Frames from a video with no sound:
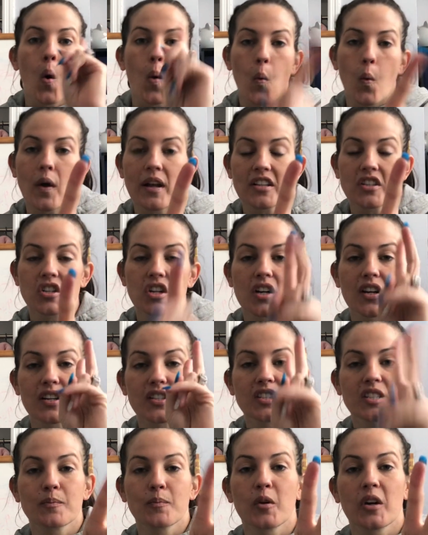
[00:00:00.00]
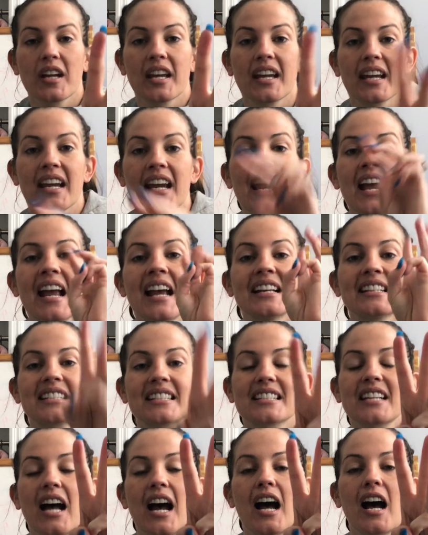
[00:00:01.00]
Winter, spring,
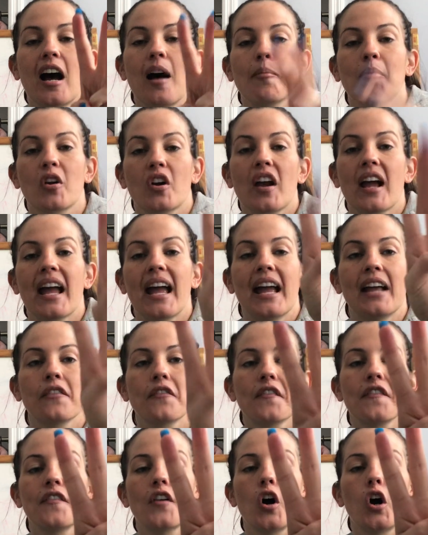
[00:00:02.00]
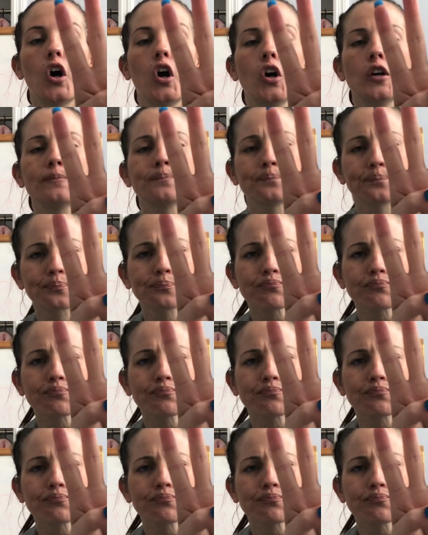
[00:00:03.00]
summer, and fall.